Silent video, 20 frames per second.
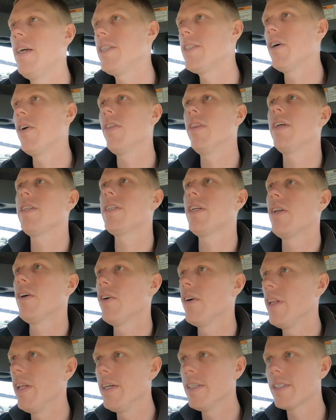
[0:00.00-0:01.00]
It's on the
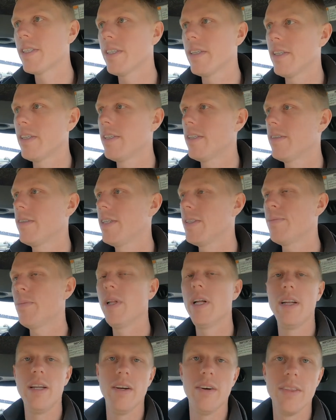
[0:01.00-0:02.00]
to-do list. There's
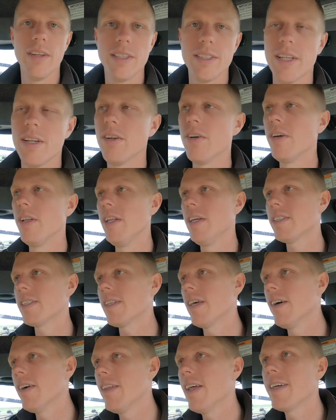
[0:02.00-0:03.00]
plenty on the to-do list
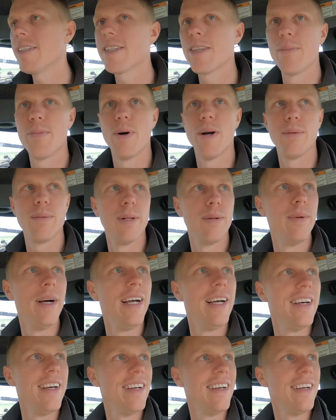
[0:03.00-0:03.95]
though, that's the problem.